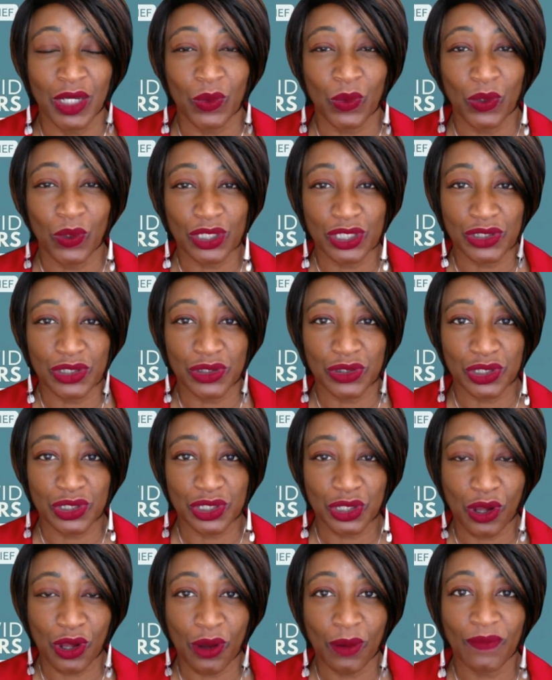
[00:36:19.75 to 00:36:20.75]
What are your
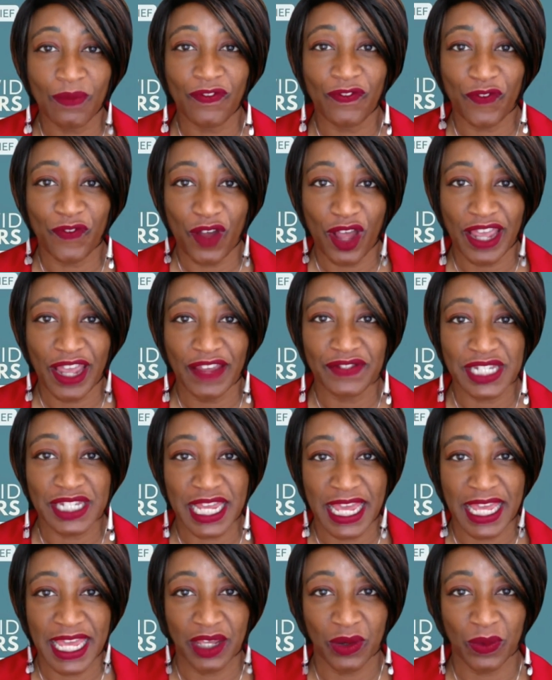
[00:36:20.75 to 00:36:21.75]
top 5
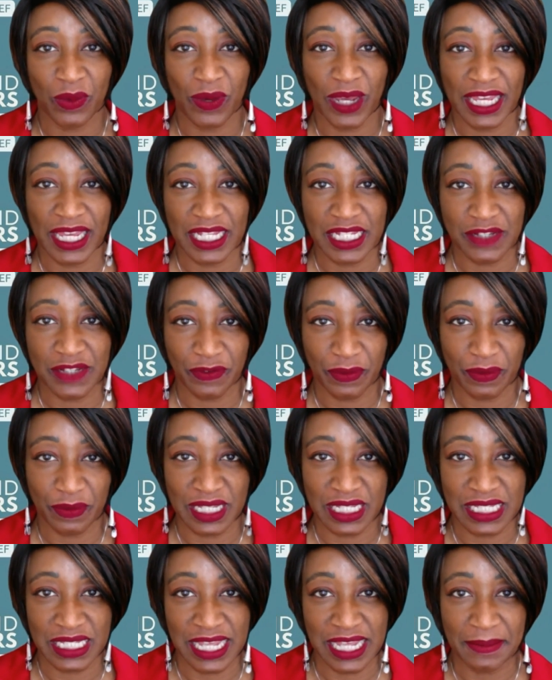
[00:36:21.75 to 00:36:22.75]
takeaways from
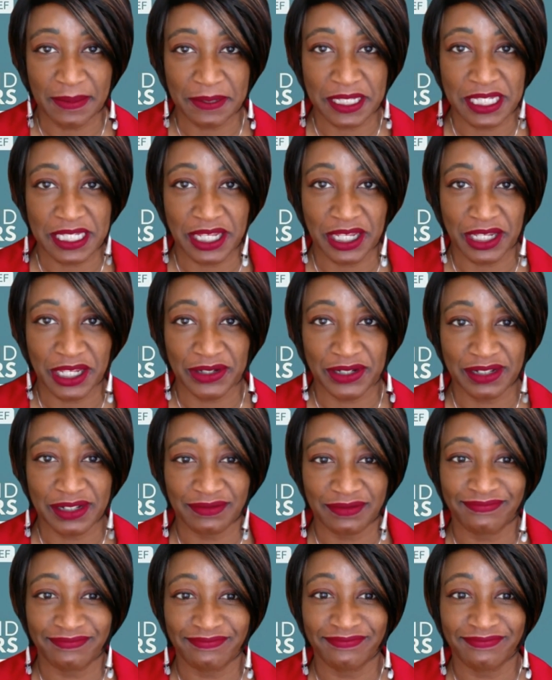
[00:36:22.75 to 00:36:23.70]
this episode?